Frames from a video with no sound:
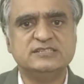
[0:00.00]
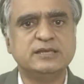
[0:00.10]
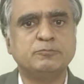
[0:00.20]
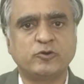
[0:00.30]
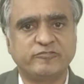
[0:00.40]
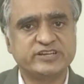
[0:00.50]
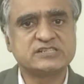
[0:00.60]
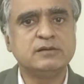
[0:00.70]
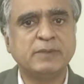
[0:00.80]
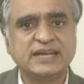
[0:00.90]
is the
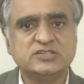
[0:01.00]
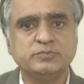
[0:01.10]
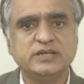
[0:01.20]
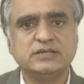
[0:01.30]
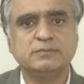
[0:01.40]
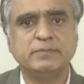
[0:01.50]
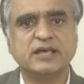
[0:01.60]
professional management,